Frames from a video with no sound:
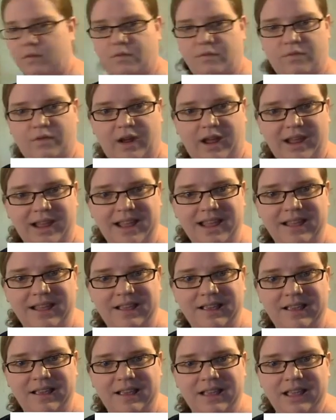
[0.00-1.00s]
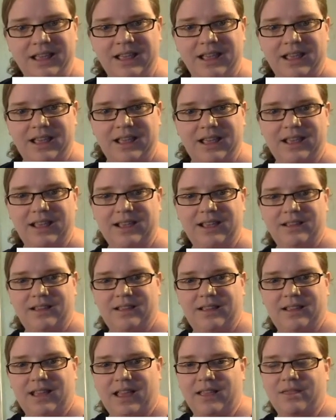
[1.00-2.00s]
Right?
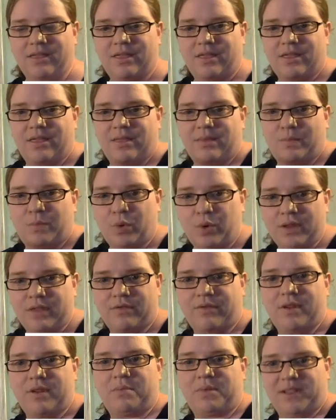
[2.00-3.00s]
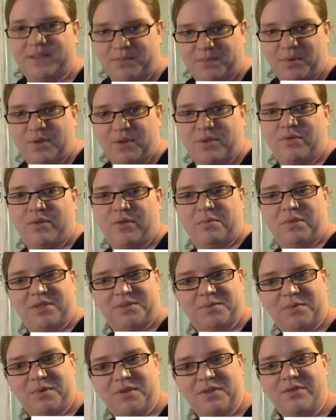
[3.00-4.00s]
And 0.3 plus 0.3
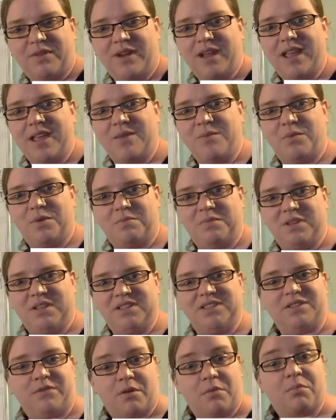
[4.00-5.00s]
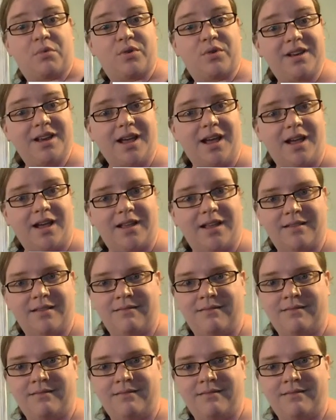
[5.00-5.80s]
plus 0.3 would be 0.9.